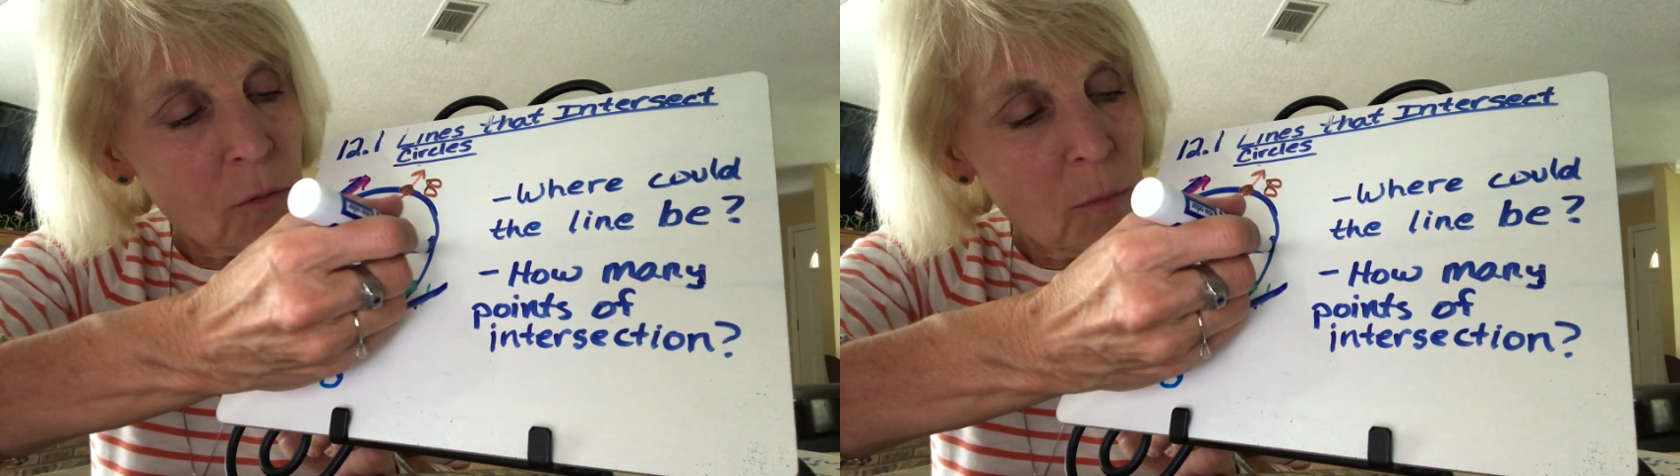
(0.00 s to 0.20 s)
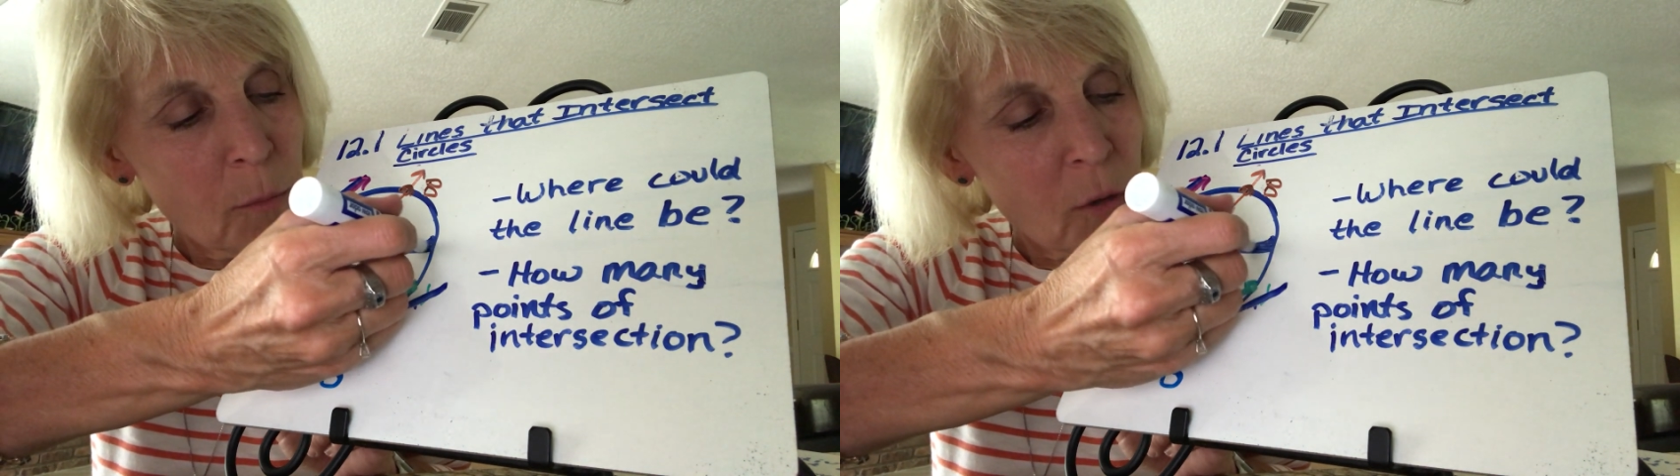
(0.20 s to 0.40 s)

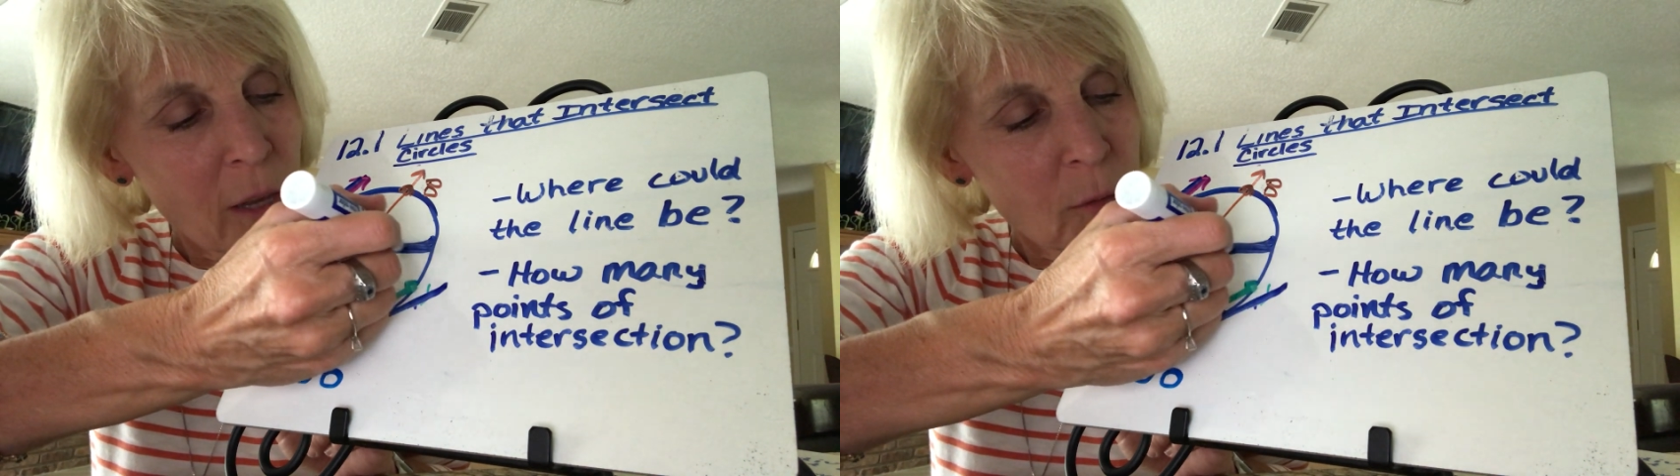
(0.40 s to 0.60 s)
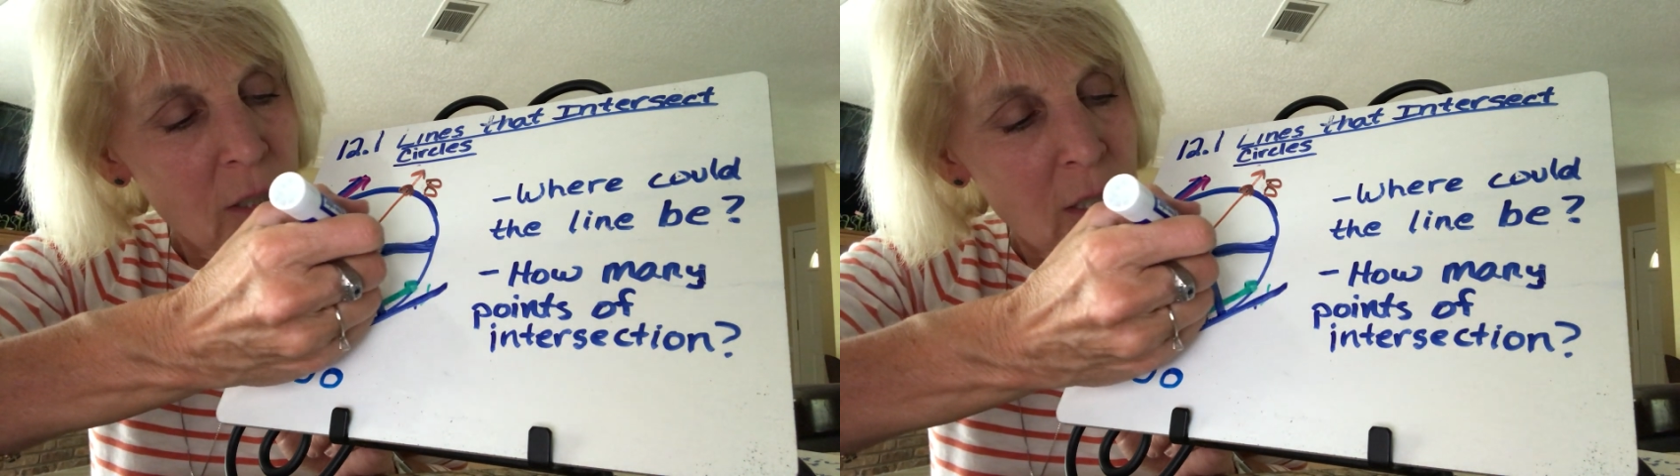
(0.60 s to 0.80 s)
remember
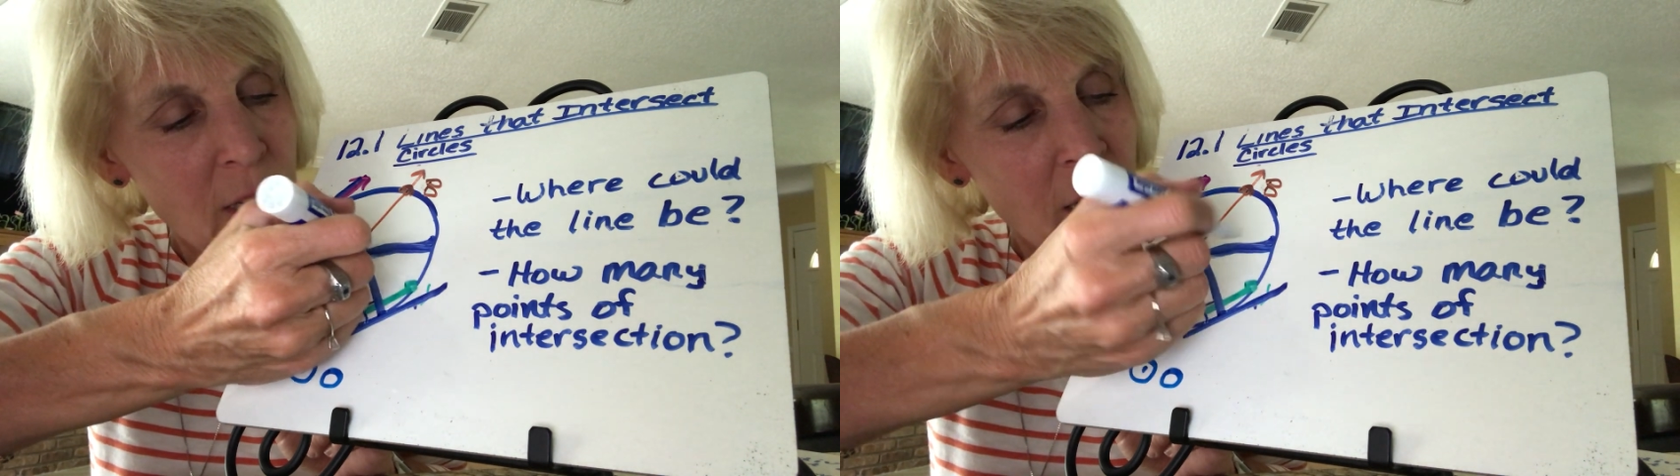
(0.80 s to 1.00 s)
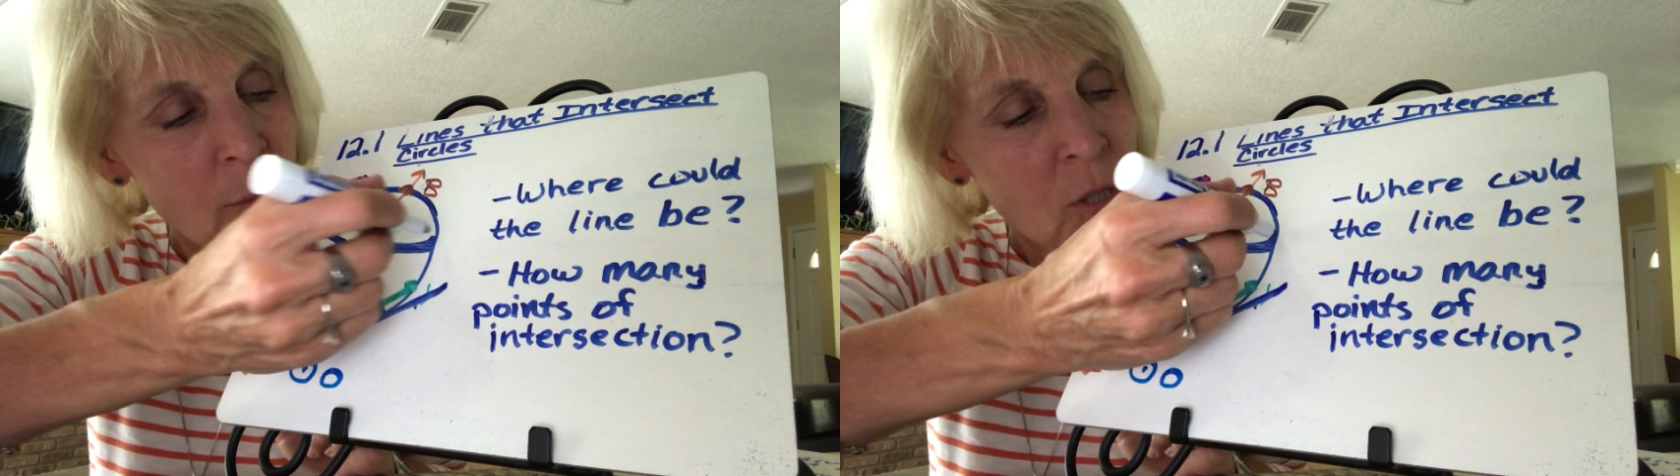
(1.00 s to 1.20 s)
that was the
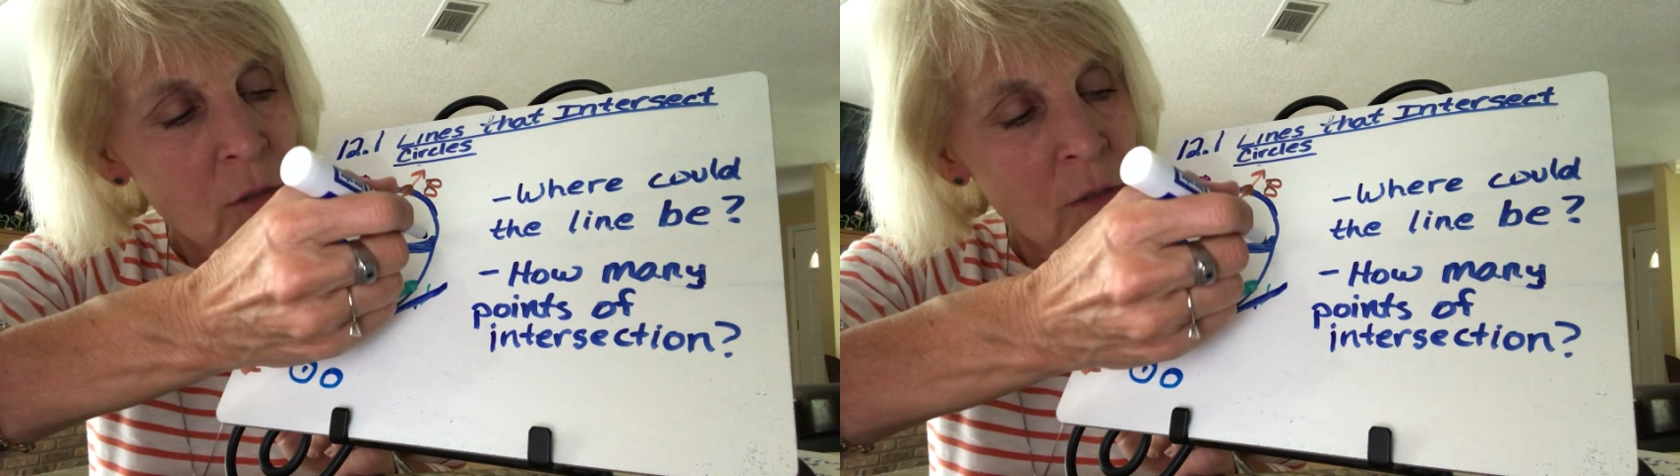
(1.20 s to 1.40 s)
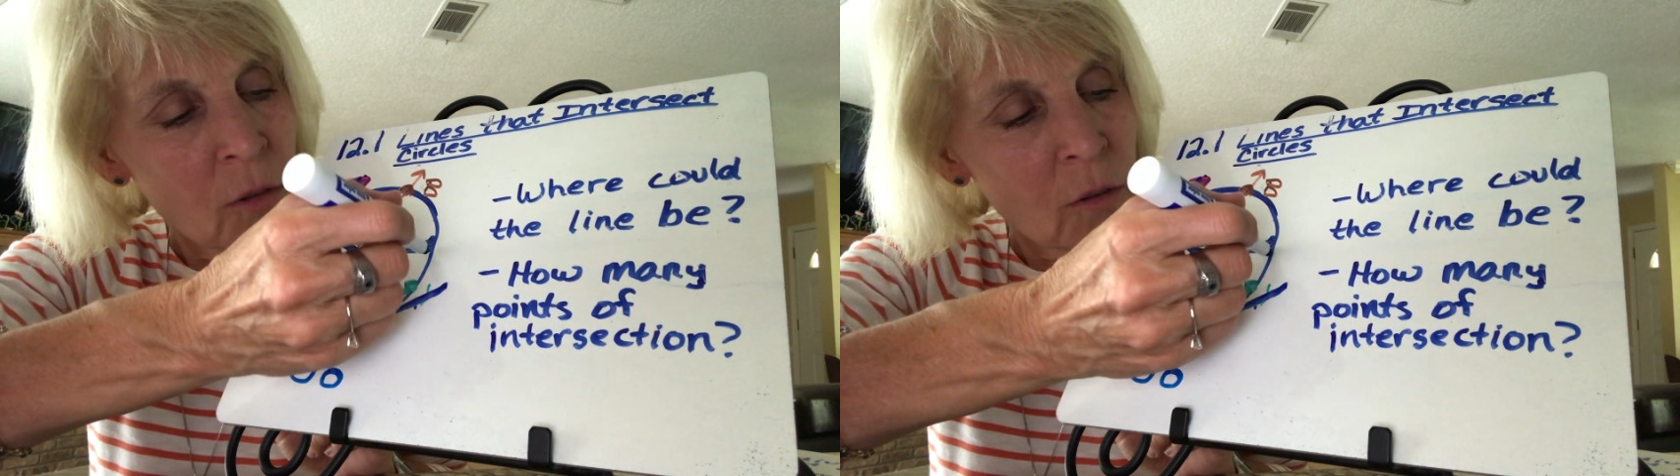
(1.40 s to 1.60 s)

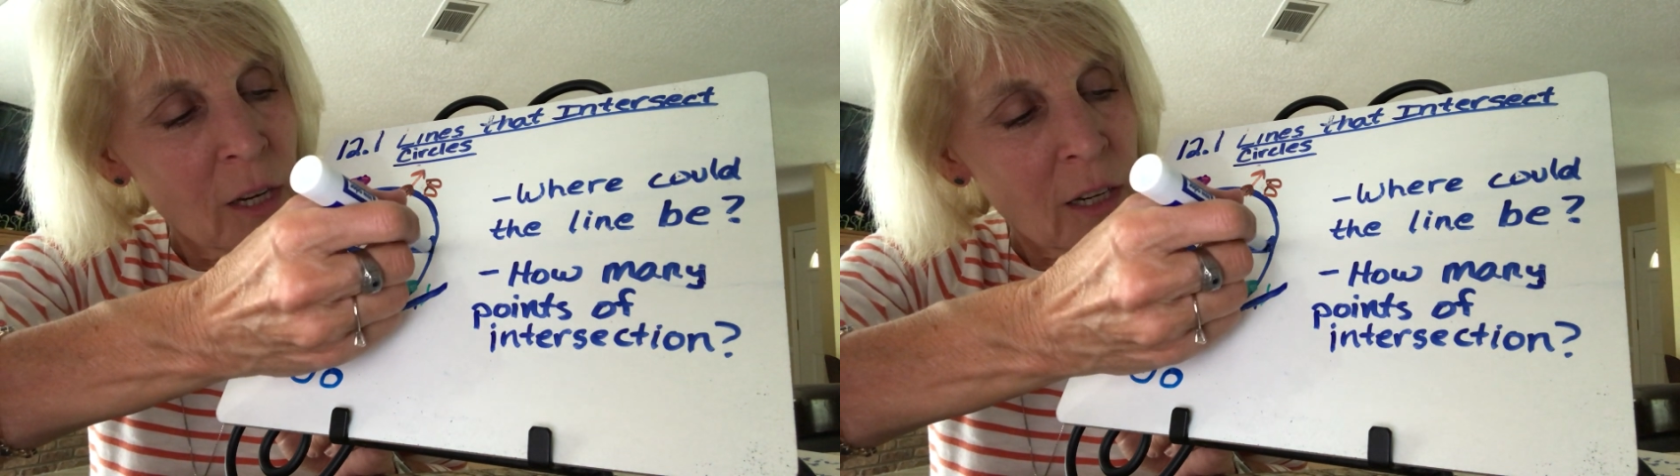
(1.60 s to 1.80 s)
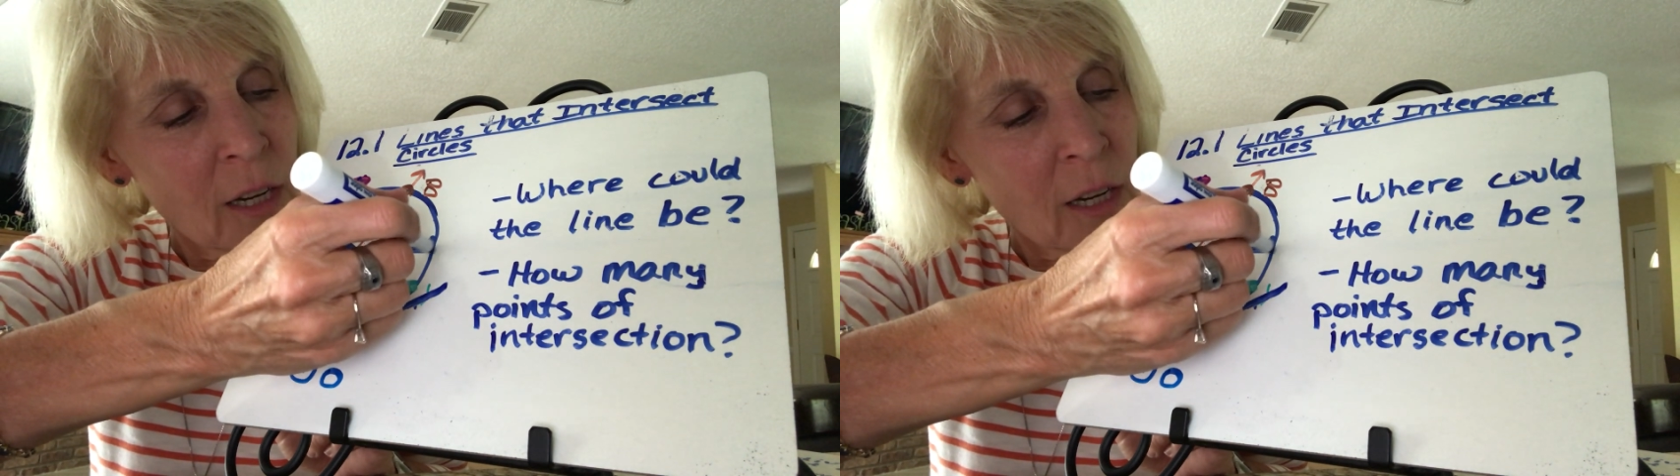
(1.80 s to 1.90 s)
diameter even though I